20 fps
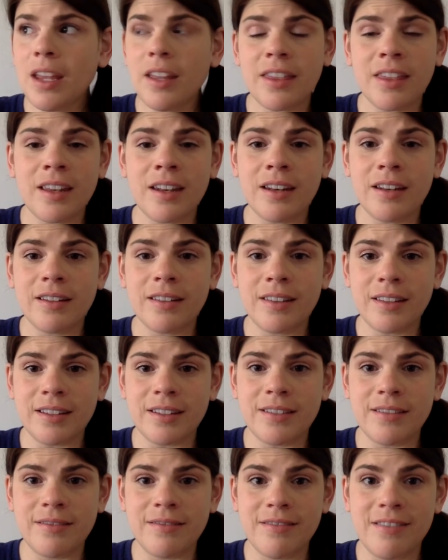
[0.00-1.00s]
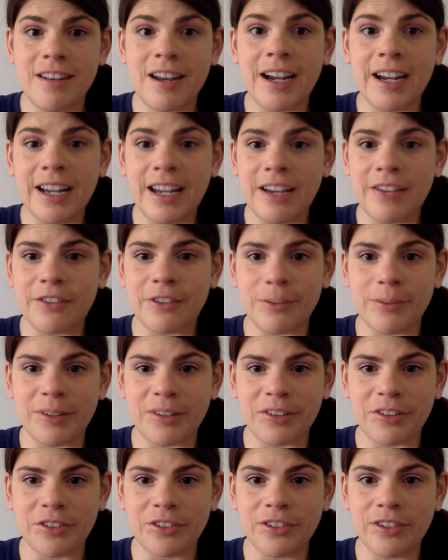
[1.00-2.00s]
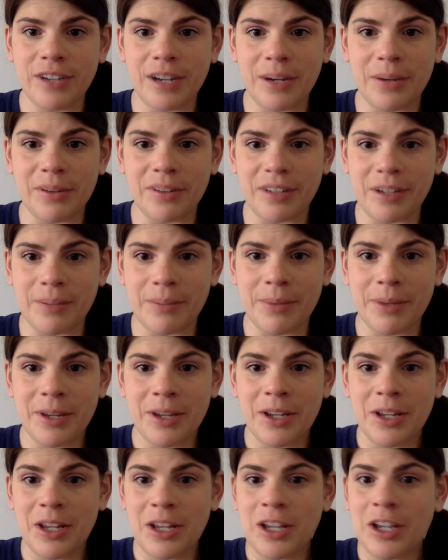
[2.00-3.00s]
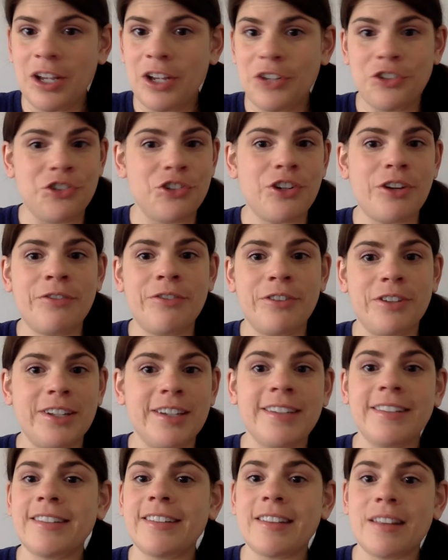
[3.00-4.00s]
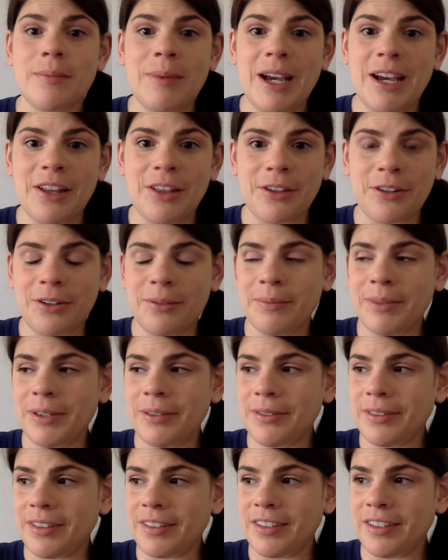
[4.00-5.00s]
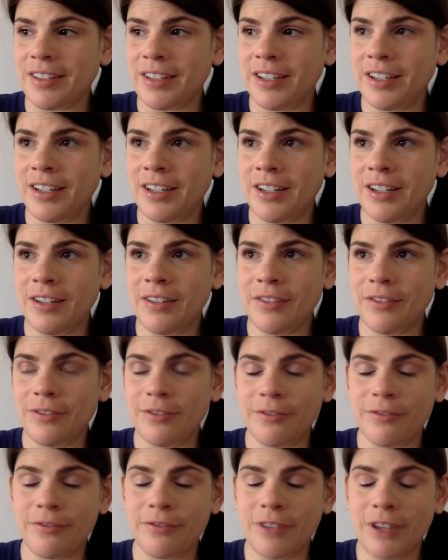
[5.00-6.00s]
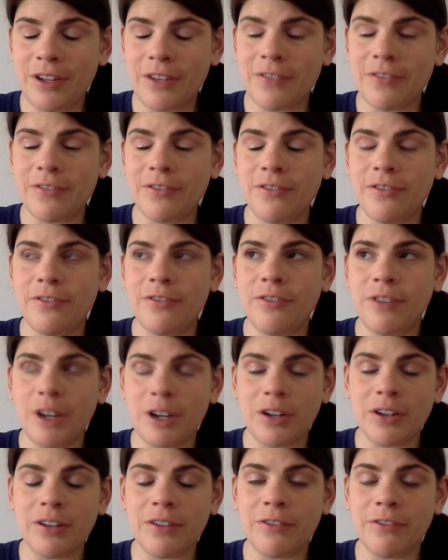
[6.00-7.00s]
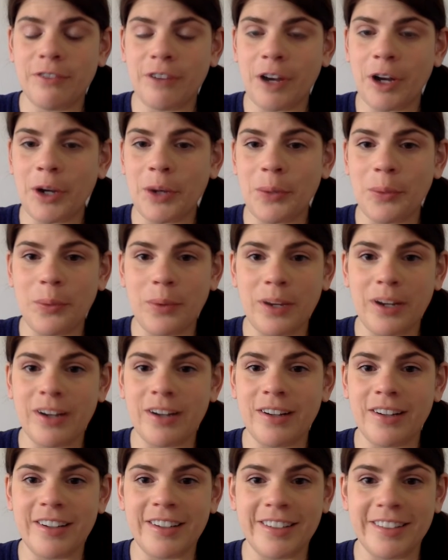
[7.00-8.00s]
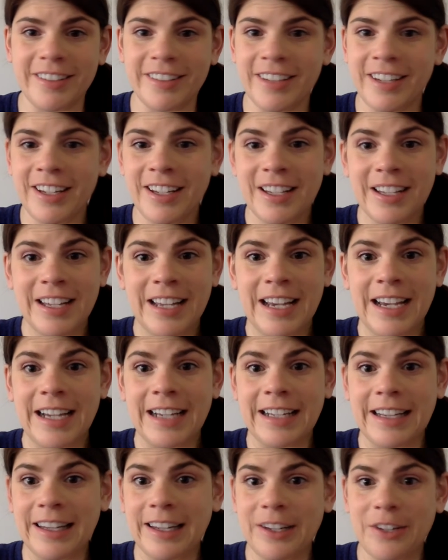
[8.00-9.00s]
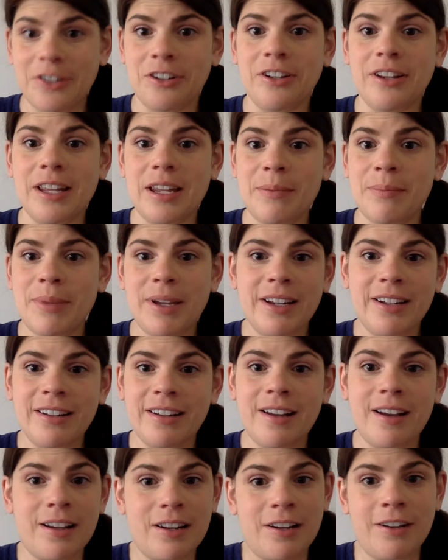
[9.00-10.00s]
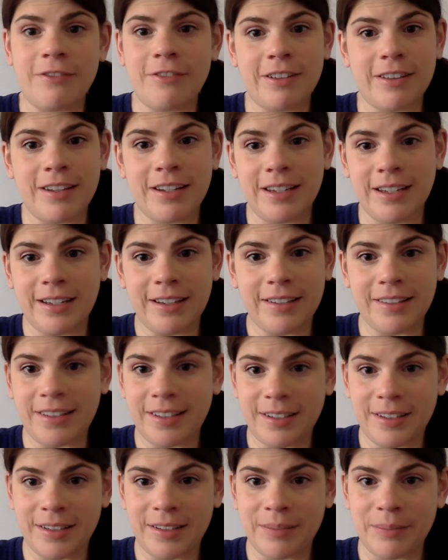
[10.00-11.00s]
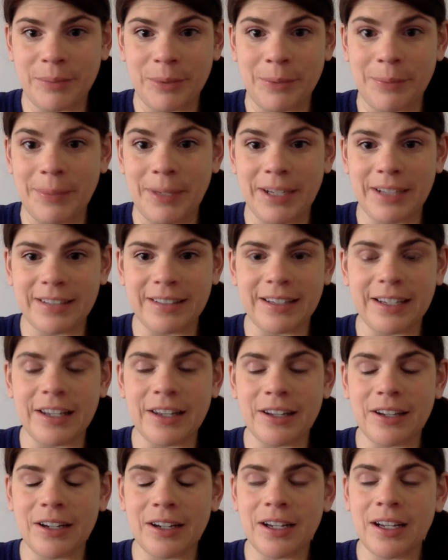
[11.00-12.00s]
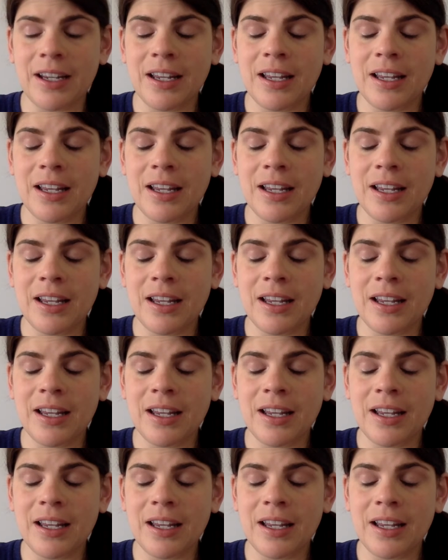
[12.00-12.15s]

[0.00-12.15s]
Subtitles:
then the night after my surgery, I was up shuffling to the bathroom. Felt very, very weird because I'd literally been cut off at the knees and put back together.